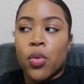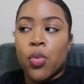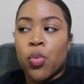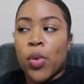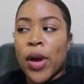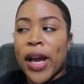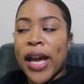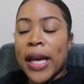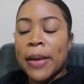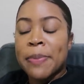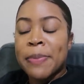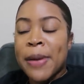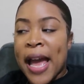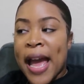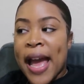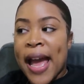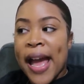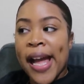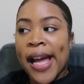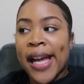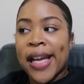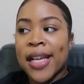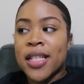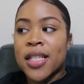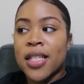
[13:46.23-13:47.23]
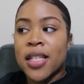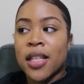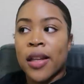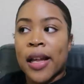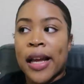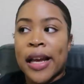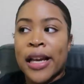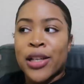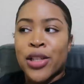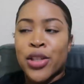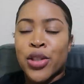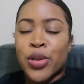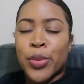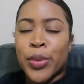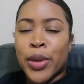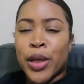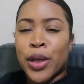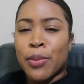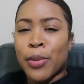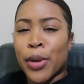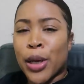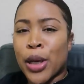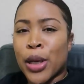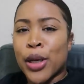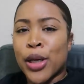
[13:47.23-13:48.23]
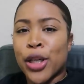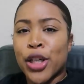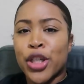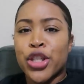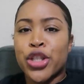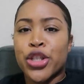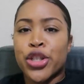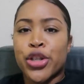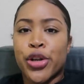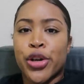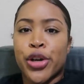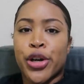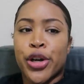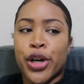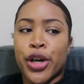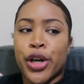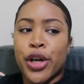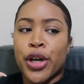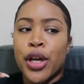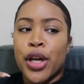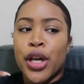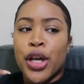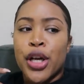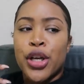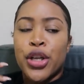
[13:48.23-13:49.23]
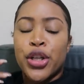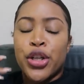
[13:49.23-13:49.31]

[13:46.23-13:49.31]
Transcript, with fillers: way past like doing merch or